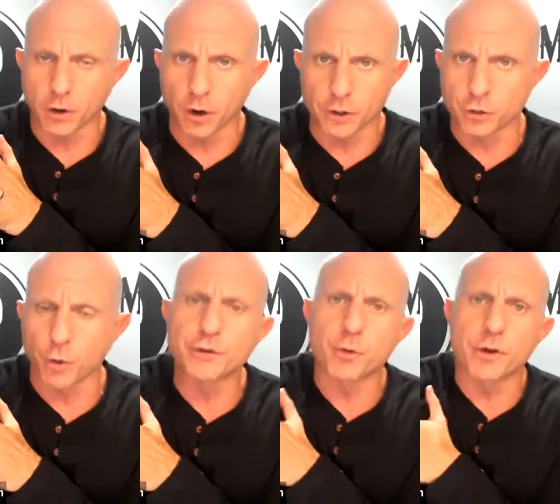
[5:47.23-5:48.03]
or your
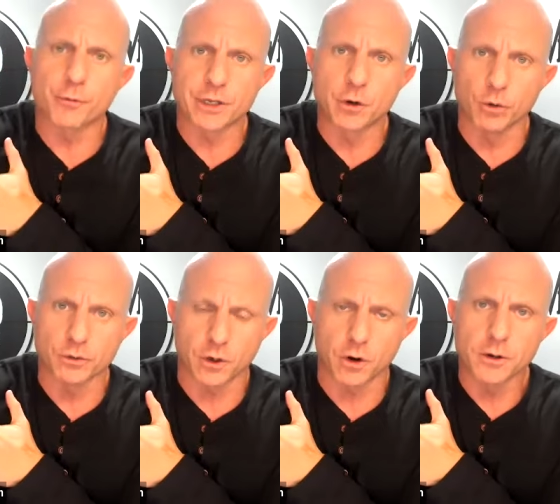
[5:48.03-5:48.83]
2023
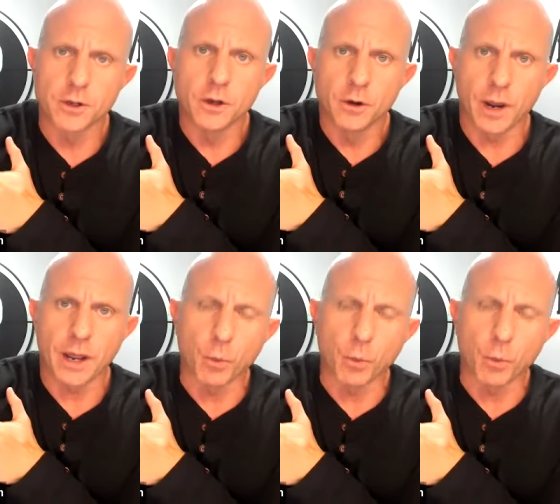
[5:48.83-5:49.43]
goals are right?